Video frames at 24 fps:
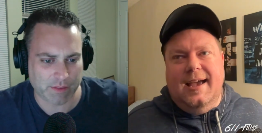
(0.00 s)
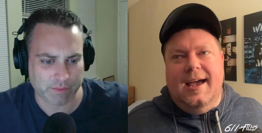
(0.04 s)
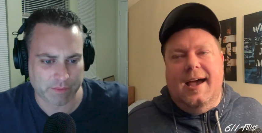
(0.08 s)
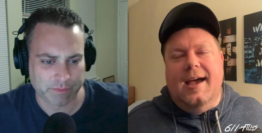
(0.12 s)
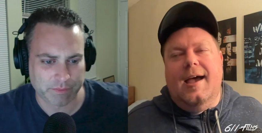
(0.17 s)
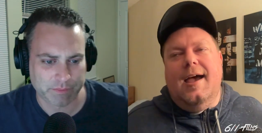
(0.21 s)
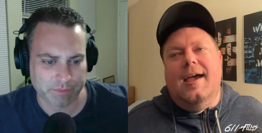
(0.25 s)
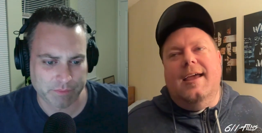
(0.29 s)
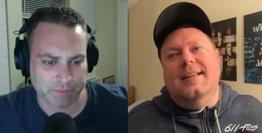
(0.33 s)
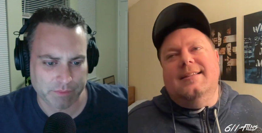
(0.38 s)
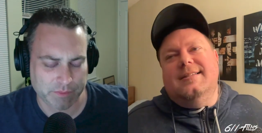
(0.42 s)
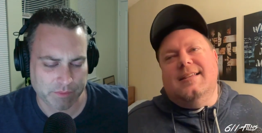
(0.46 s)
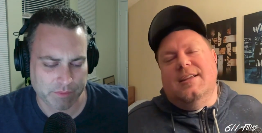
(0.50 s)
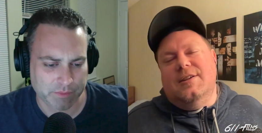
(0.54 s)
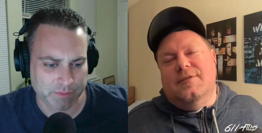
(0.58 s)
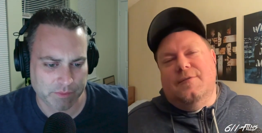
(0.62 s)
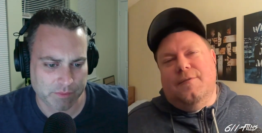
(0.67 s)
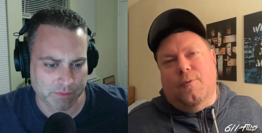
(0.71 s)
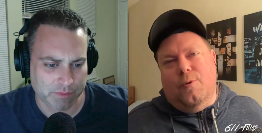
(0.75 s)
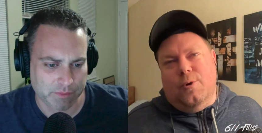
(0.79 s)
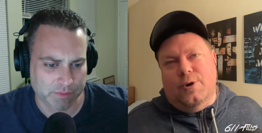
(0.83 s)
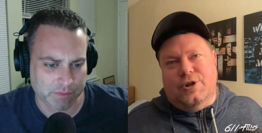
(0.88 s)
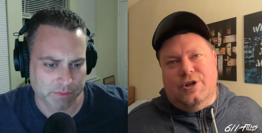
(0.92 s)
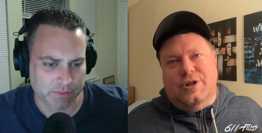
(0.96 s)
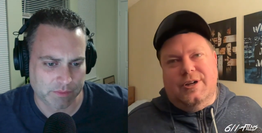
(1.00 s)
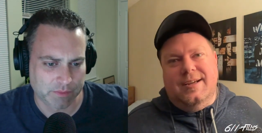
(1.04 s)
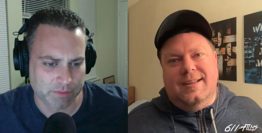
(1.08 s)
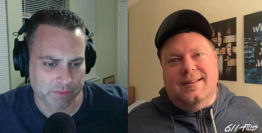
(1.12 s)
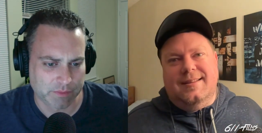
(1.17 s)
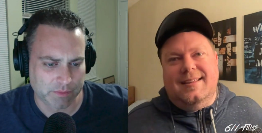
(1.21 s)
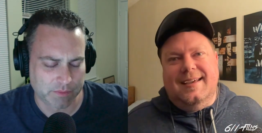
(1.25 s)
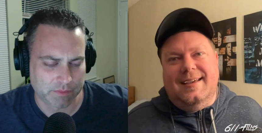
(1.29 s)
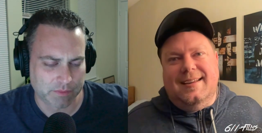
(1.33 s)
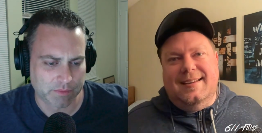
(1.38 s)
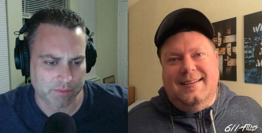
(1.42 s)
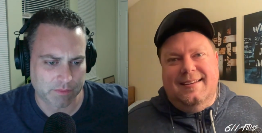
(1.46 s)
Speaker 1: It's unfortunate
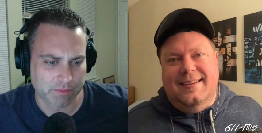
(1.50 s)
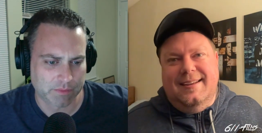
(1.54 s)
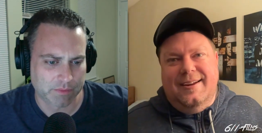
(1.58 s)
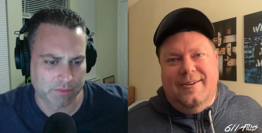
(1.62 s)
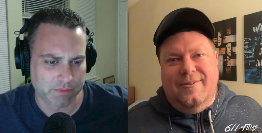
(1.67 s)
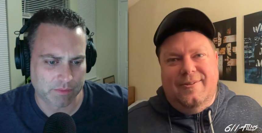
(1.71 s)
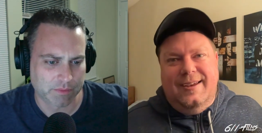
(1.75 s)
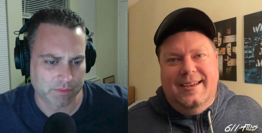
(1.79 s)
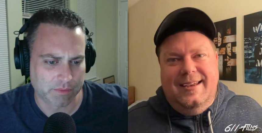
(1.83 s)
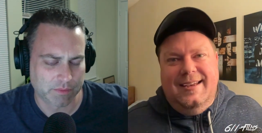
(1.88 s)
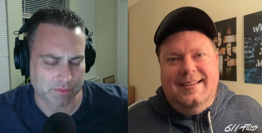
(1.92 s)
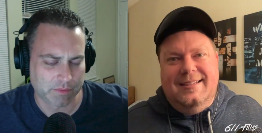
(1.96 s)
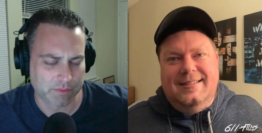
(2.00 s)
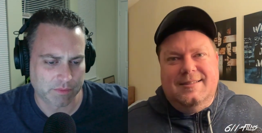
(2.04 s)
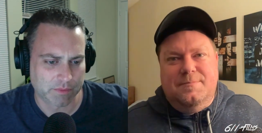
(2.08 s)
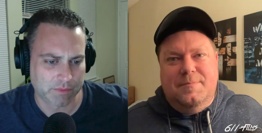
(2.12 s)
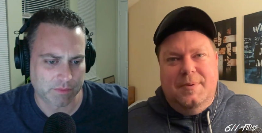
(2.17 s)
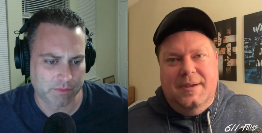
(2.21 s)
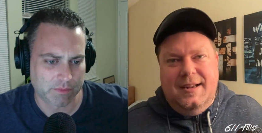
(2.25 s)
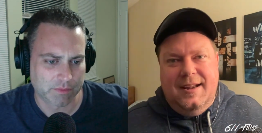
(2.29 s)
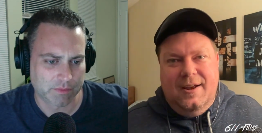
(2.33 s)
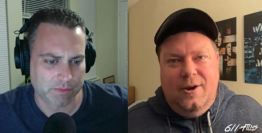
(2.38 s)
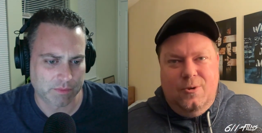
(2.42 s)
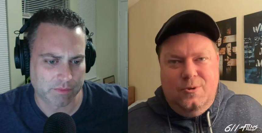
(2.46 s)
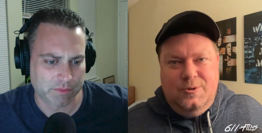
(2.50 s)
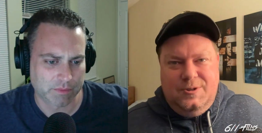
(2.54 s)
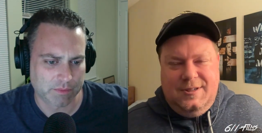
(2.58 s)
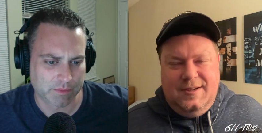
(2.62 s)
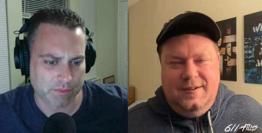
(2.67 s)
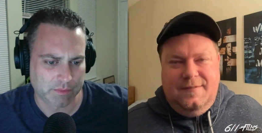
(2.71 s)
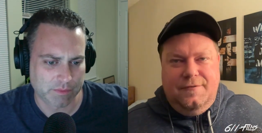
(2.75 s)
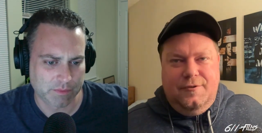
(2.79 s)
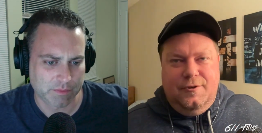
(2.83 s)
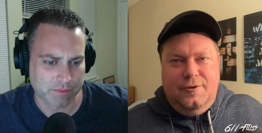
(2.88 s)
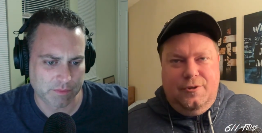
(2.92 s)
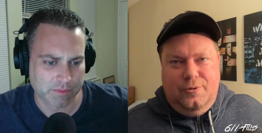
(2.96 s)
that you know he's been
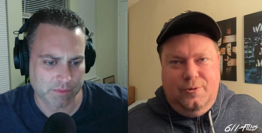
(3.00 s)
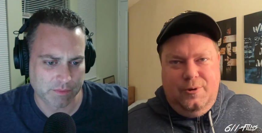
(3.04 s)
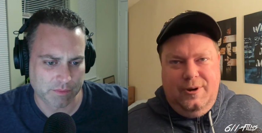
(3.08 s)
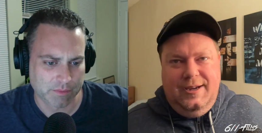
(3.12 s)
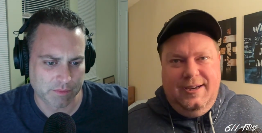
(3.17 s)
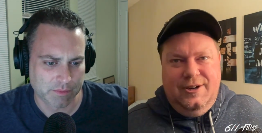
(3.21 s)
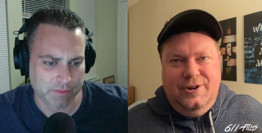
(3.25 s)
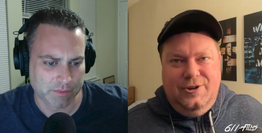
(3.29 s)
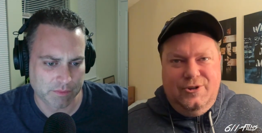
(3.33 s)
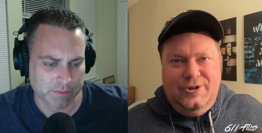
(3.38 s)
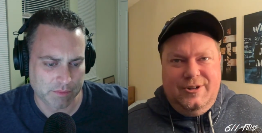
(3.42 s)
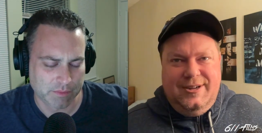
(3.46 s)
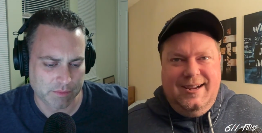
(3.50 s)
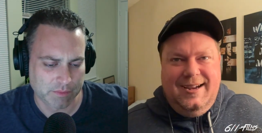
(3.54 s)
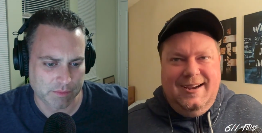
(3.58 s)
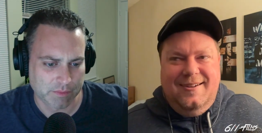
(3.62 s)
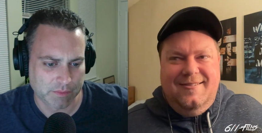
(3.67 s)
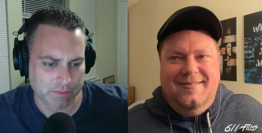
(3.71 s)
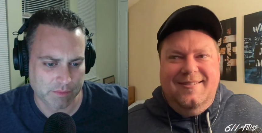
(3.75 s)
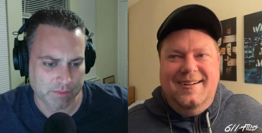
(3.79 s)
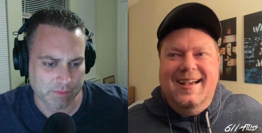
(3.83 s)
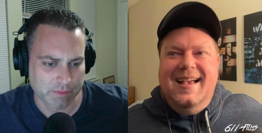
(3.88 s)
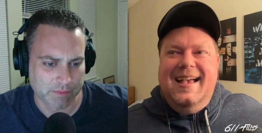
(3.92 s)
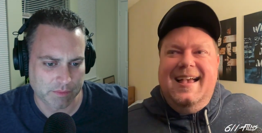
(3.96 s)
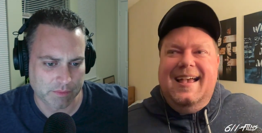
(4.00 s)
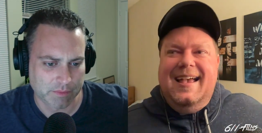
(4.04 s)
hosting for three years now,